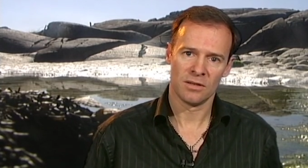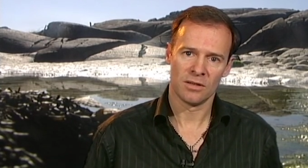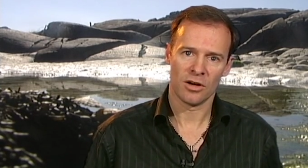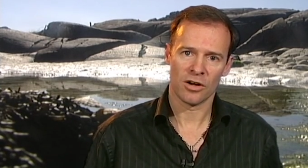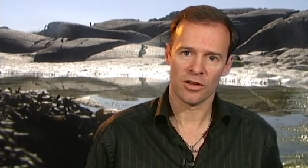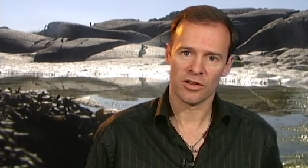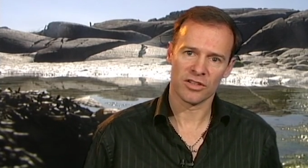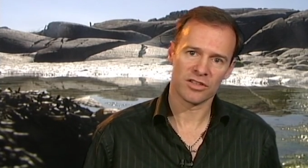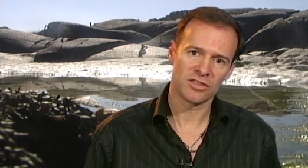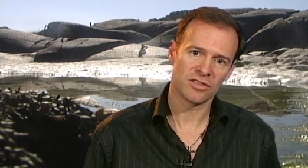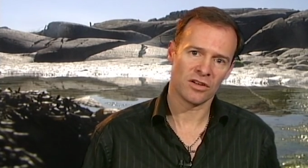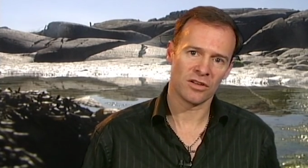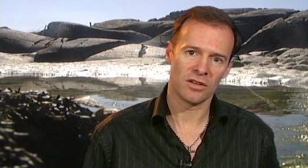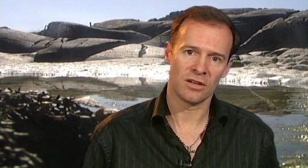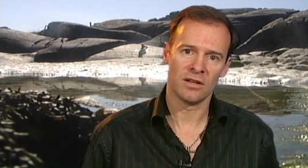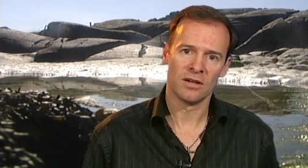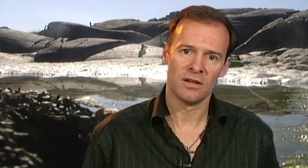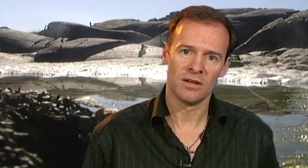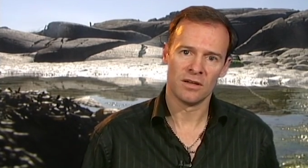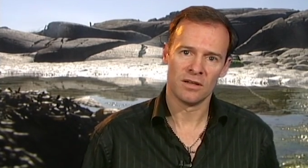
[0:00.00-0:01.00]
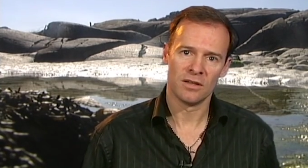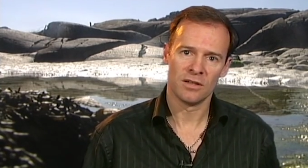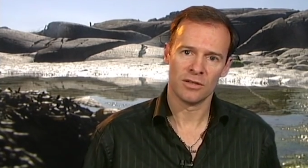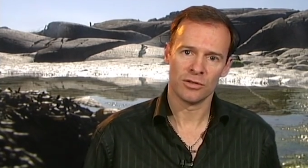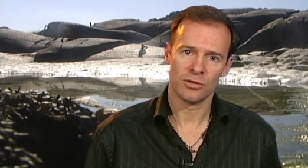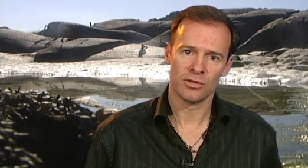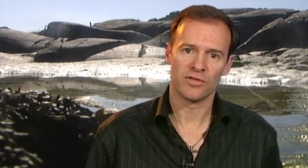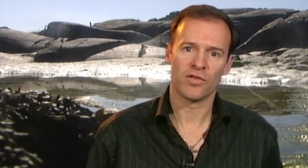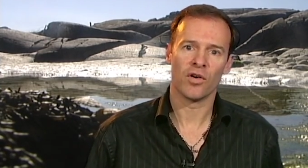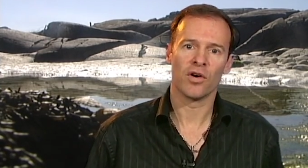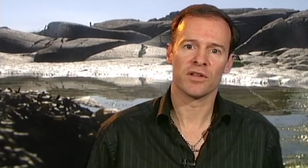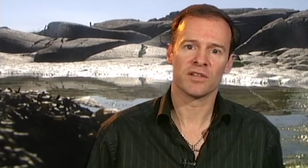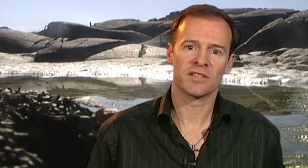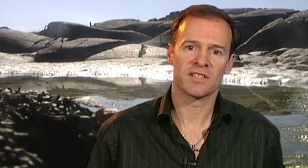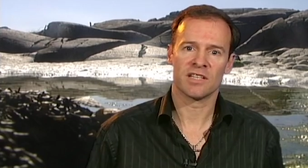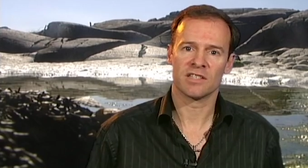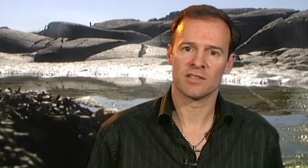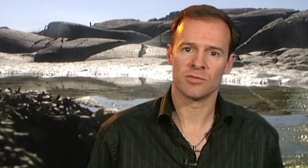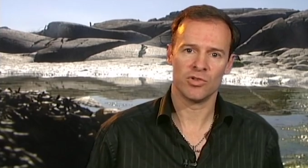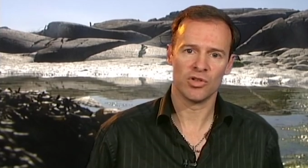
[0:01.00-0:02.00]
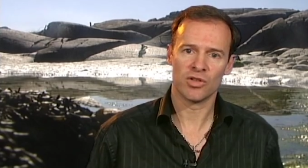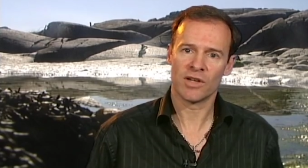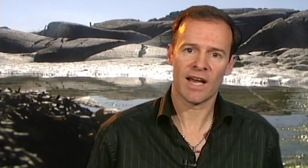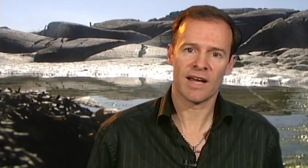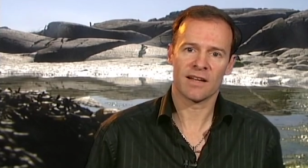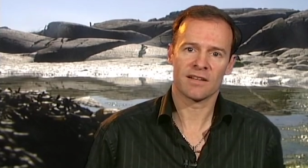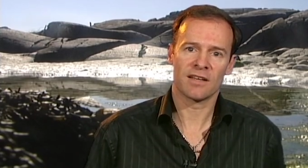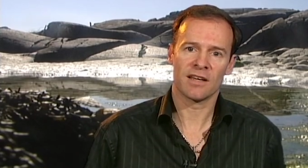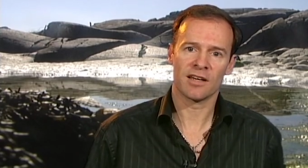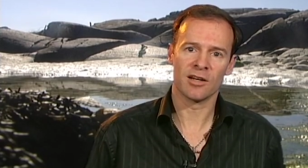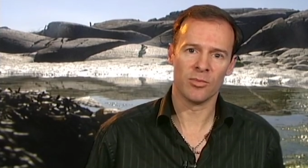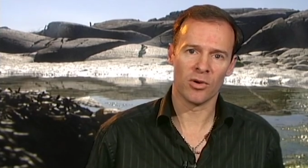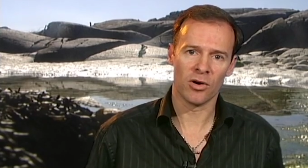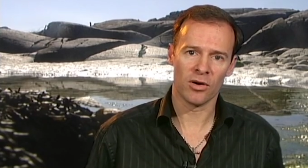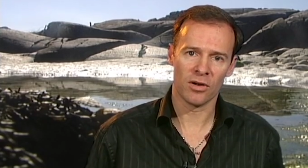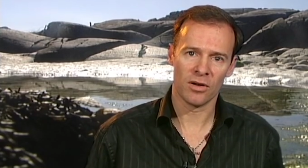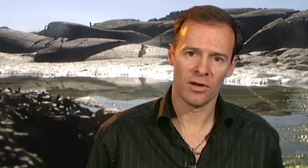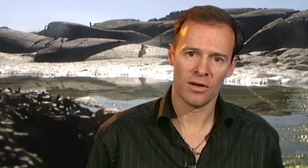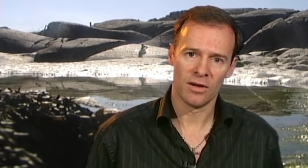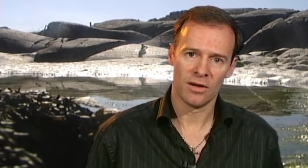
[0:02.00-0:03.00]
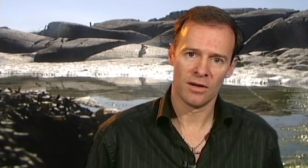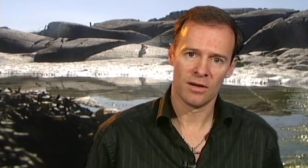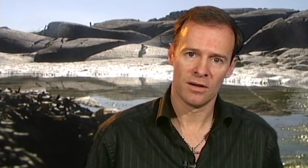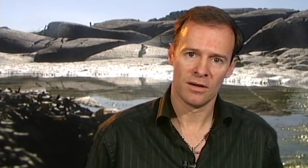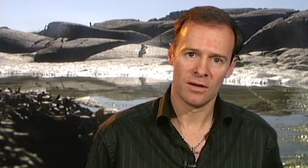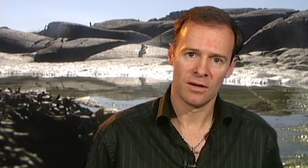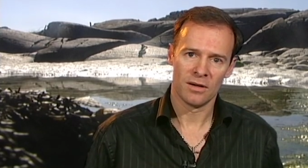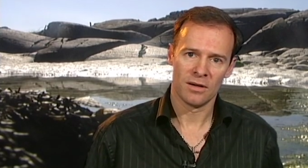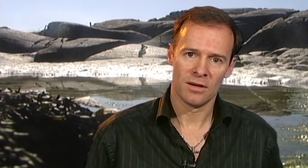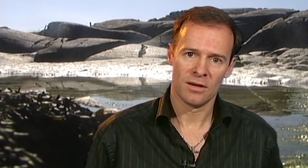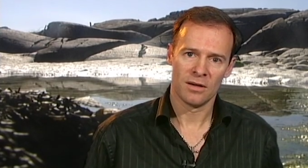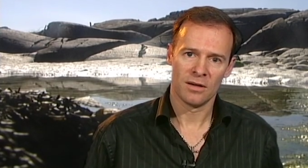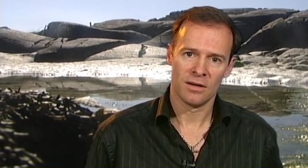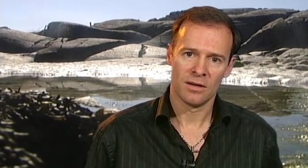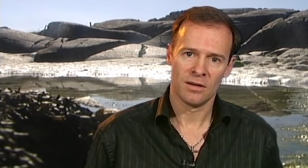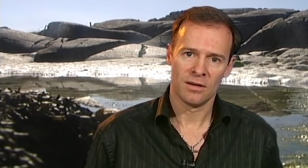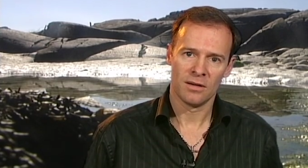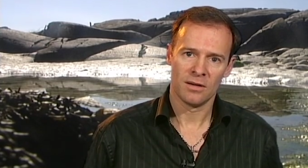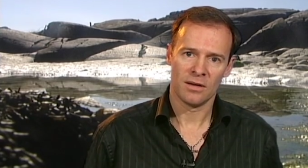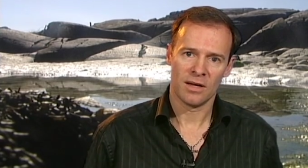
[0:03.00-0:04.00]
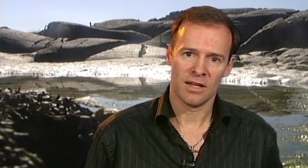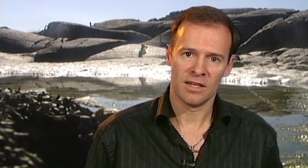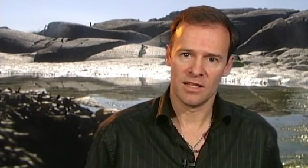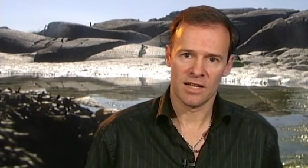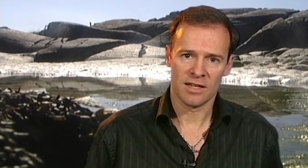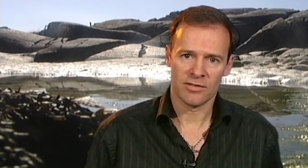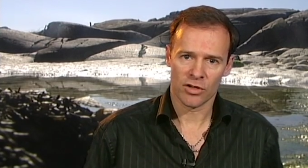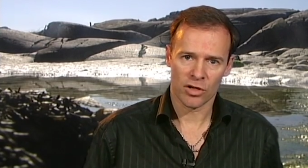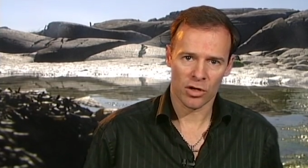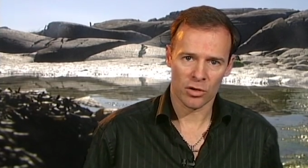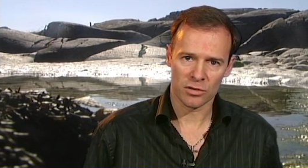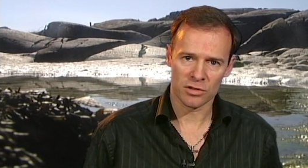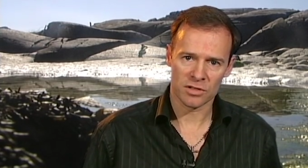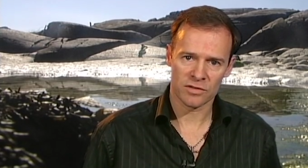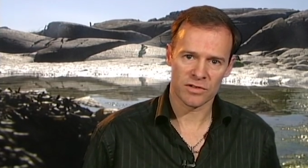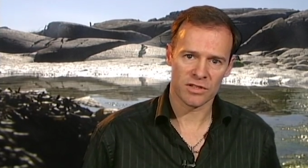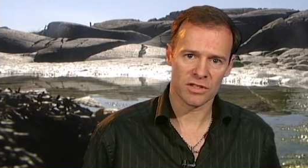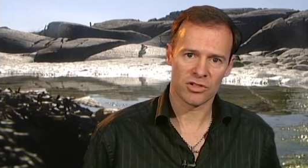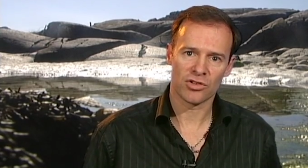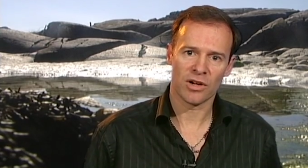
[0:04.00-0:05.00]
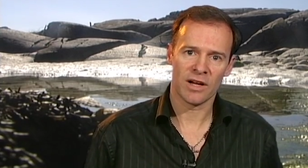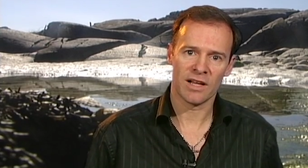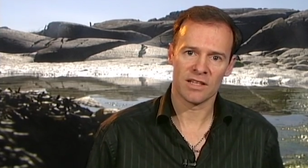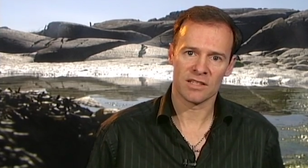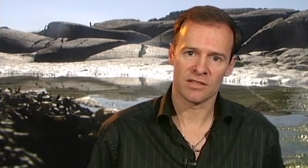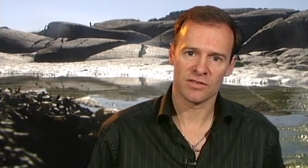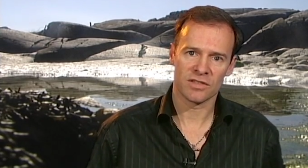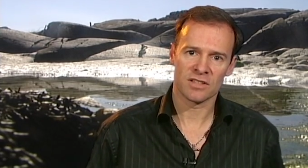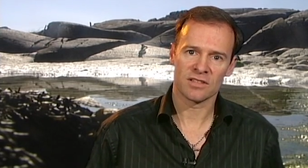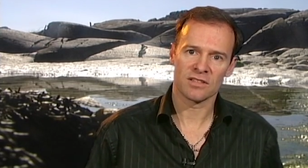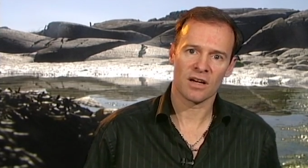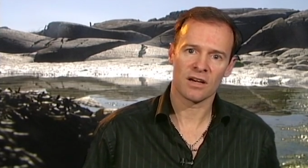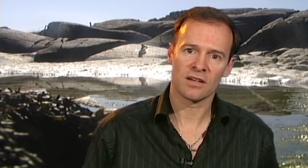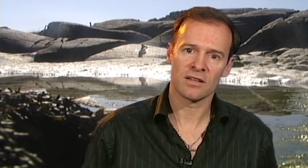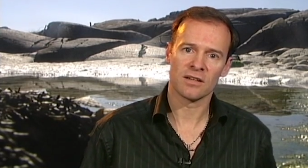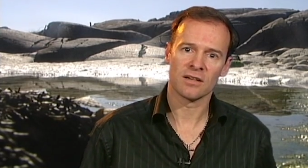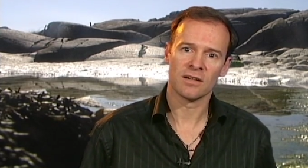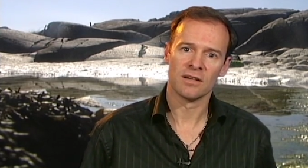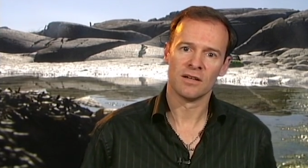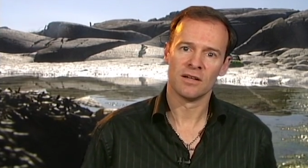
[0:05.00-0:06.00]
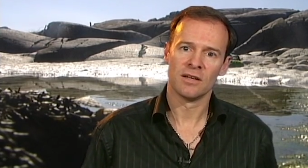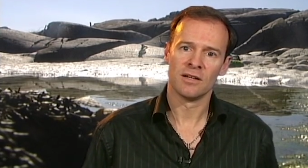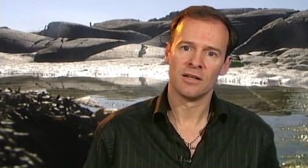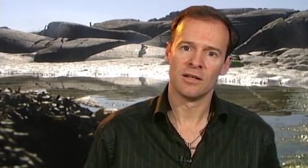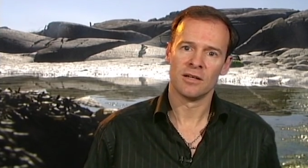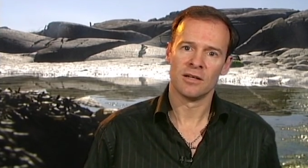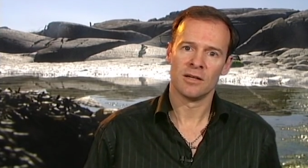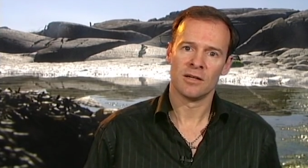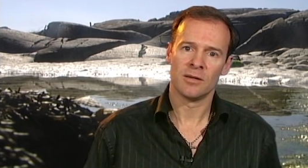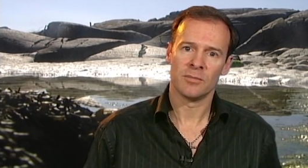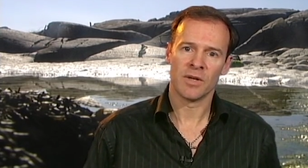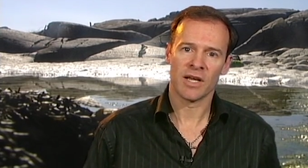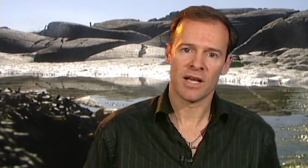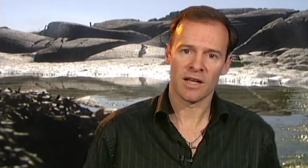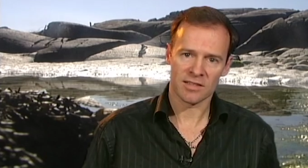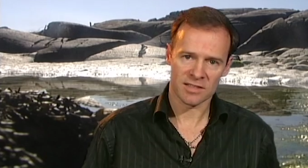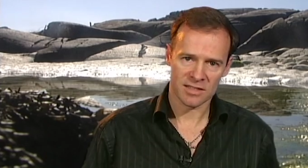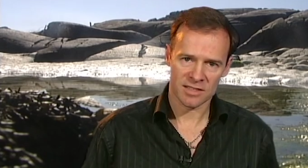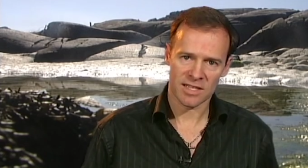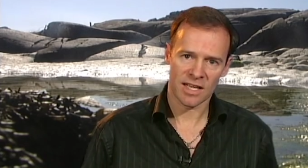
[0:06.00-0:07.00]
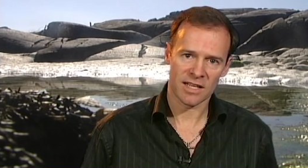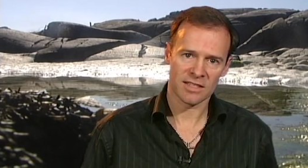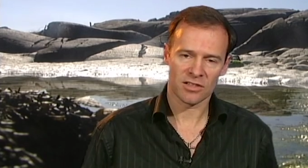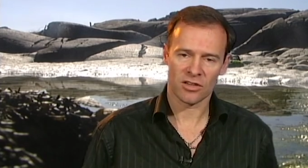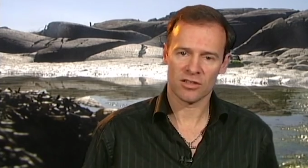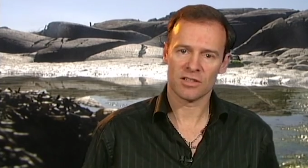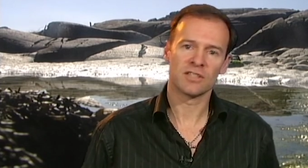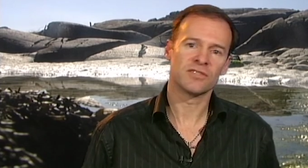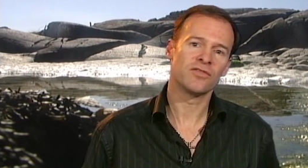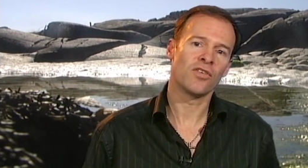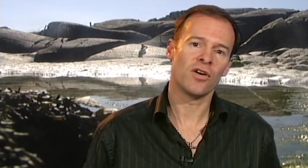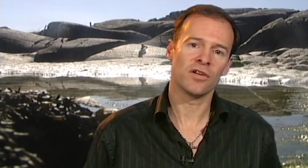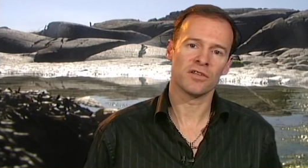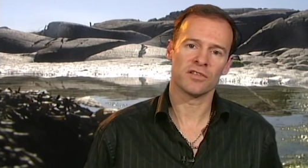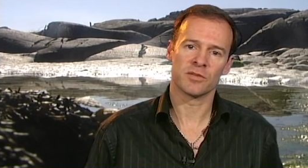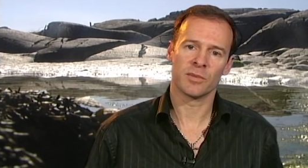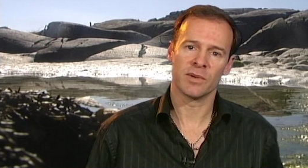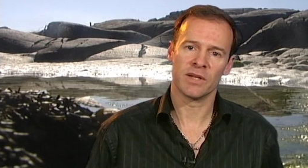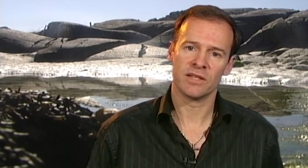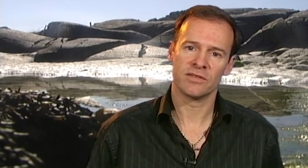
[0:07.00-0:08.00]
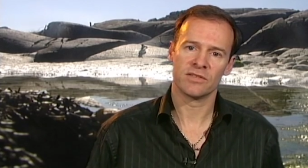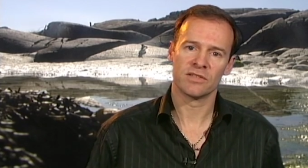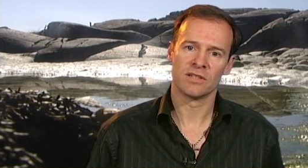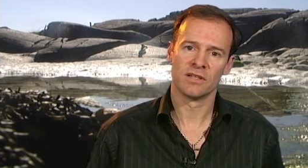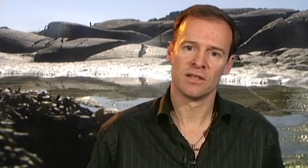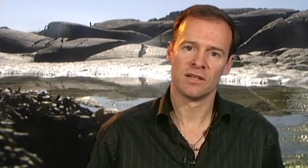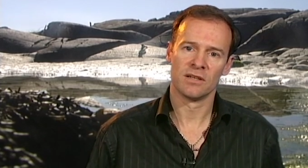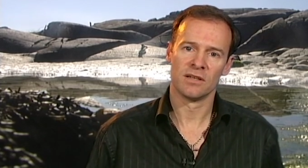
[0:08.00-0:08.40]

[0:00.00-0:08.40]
Or the son whose father tells him you can't kick a ball, and he never goes for the trials of the soccer because he takes on his father's beliefs.